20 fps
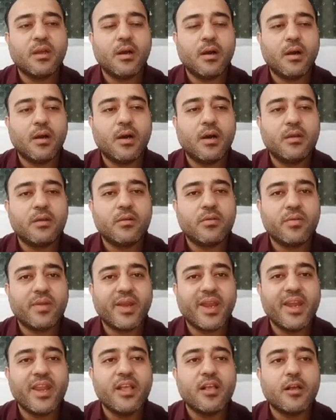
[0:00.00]
a
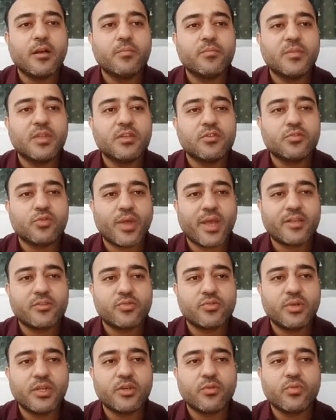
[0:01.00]
trading company, so actually
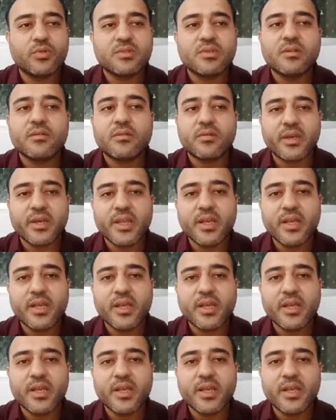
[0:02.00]
it was a trading